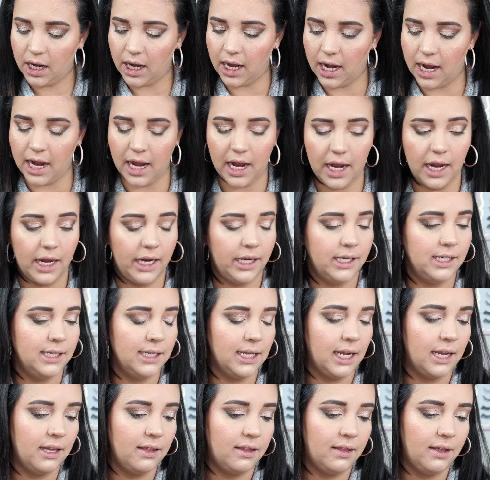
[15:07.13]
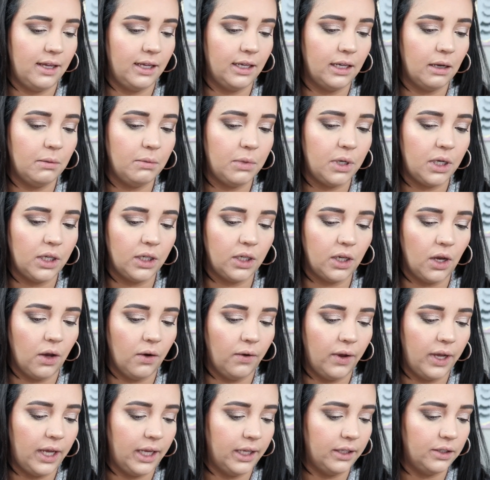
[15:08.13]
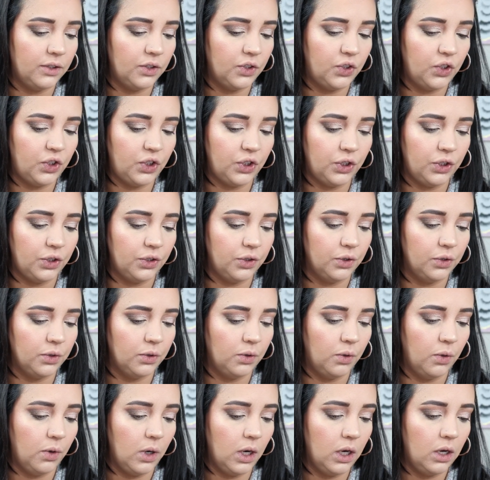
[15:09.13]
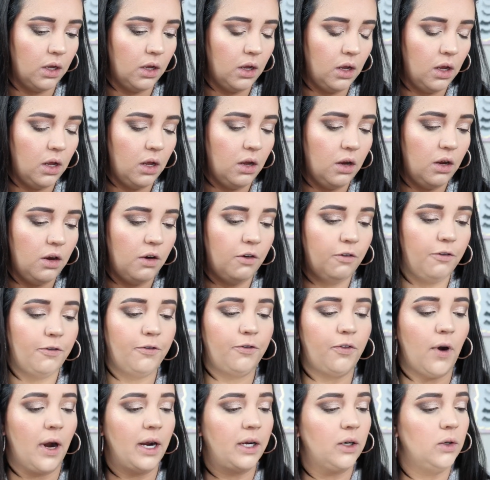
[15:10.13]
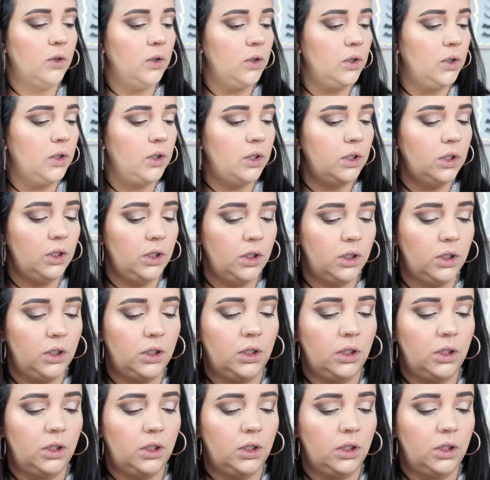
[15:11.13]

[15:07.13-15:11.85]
and I think I'm gonna go into Freckle